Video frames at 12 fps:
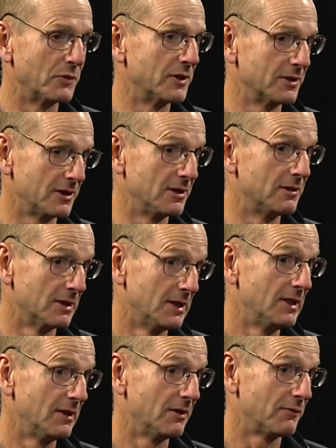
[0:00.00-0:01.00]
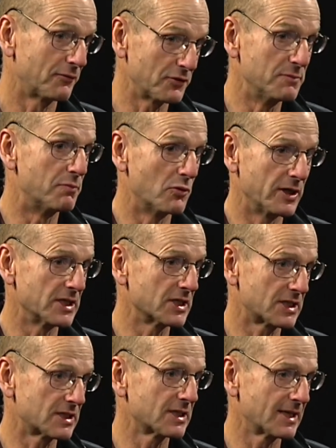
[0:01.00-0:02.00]
We need three
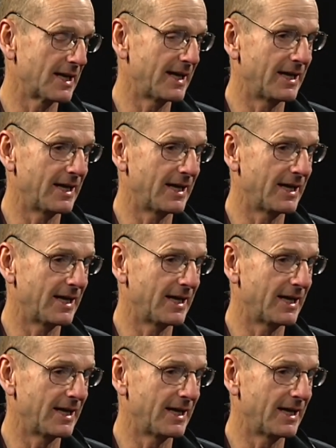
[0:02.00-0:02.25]
points